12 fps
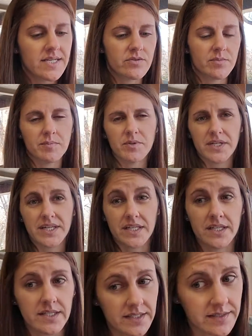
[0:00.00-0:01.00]
Remember,
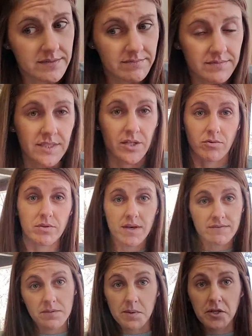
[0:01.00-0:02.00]
he loves
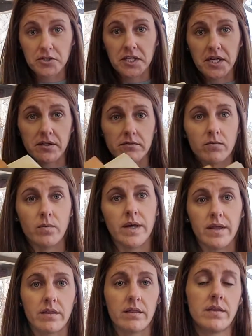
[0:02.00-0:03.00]
to be creative
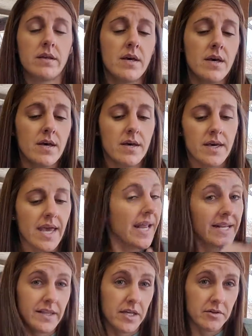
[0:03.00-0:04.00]
with
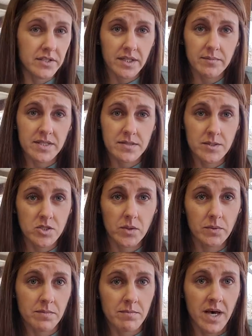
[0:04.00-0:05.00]
anything really, but especially
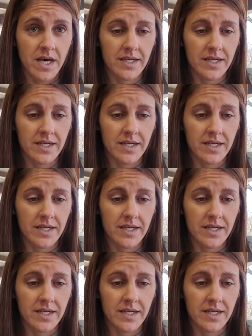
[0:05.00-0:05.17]
with mud.